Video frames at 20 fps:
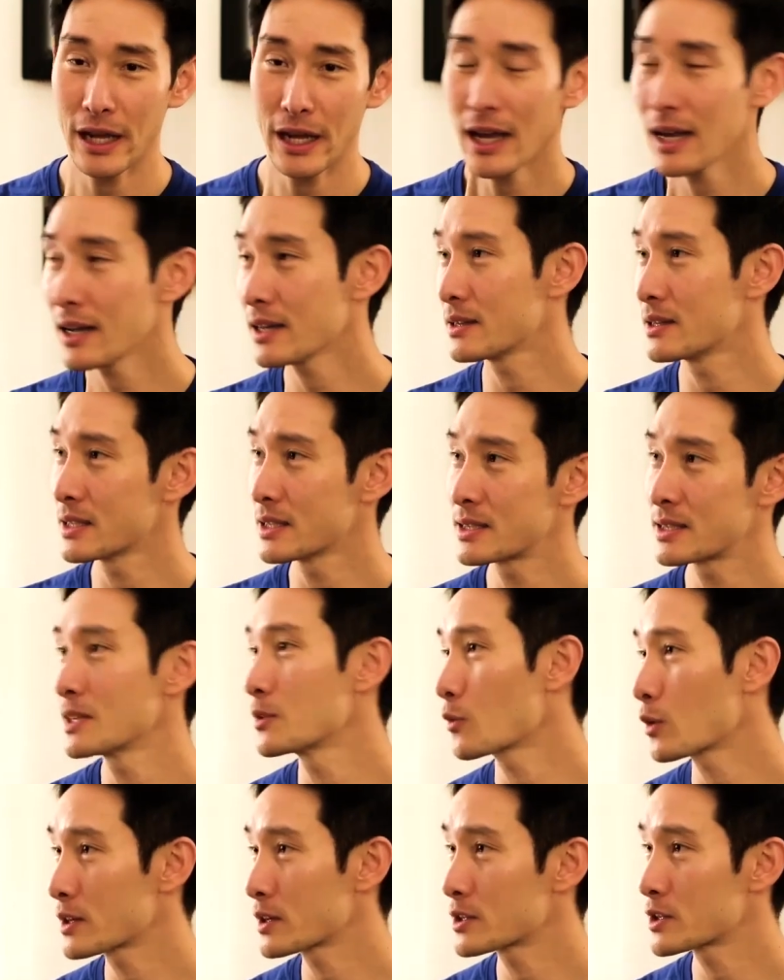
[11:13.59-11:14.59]
hey, this
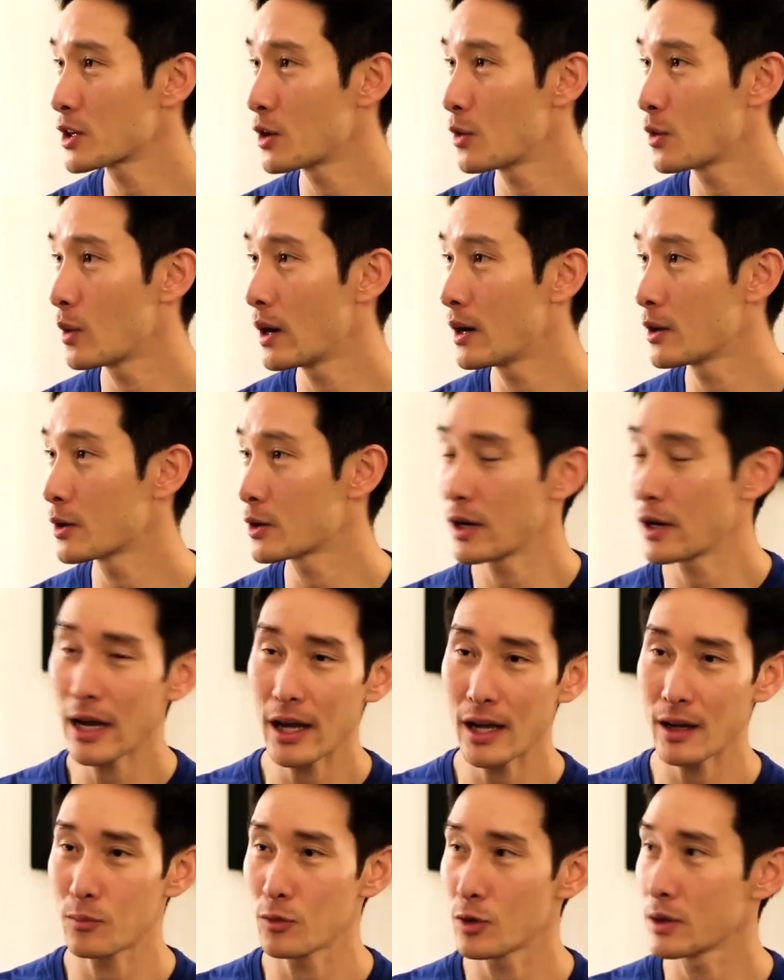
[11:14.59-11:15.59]
didn't work so well, or
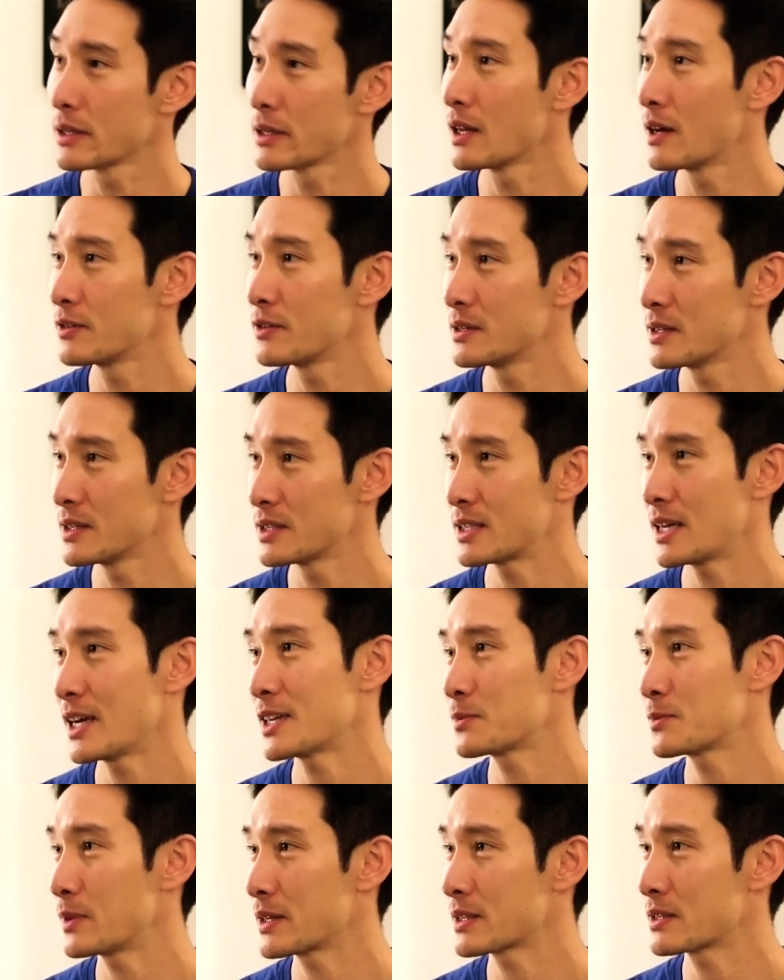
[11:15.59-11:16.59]
hey, I'm really loving this
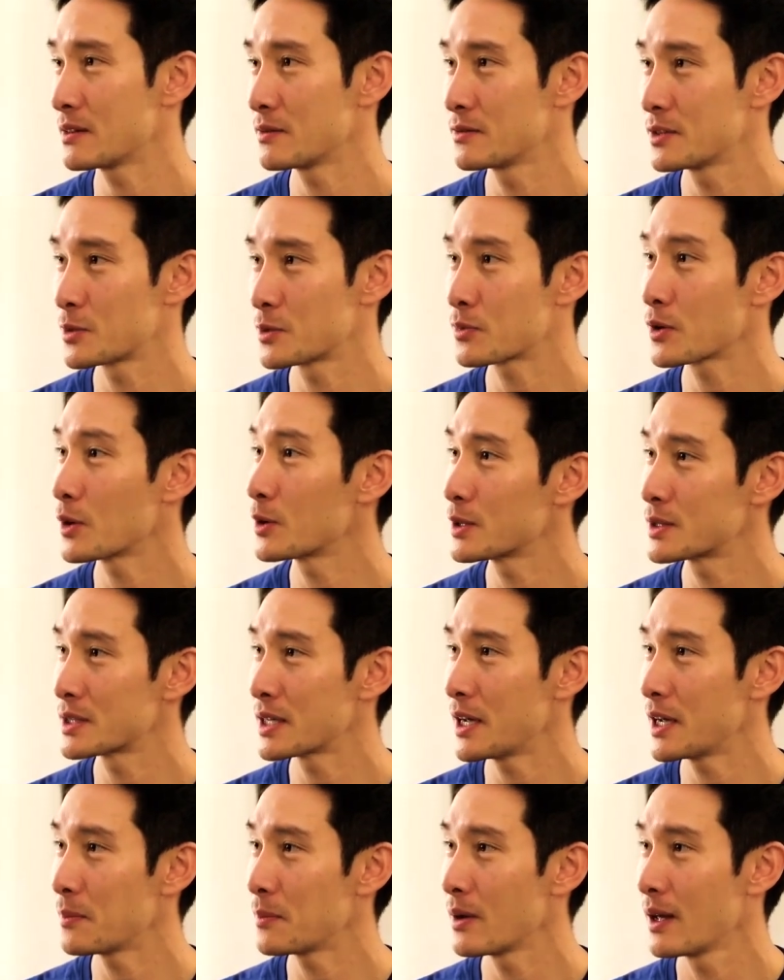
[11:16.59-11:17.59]
aspect of this
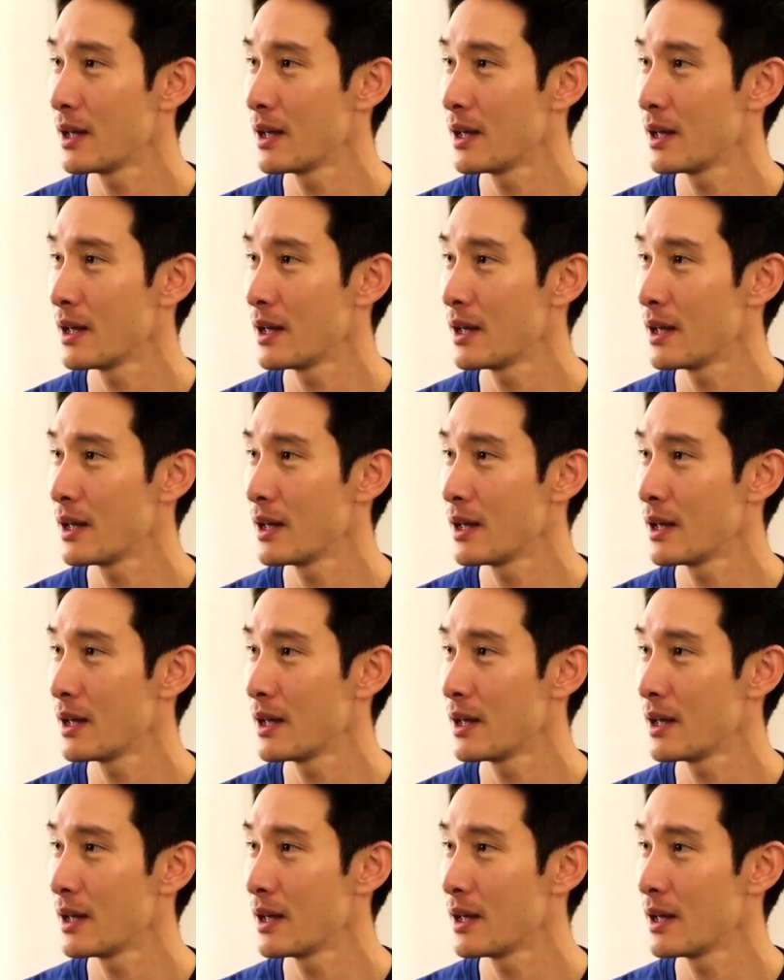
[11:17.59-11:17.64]
prototype.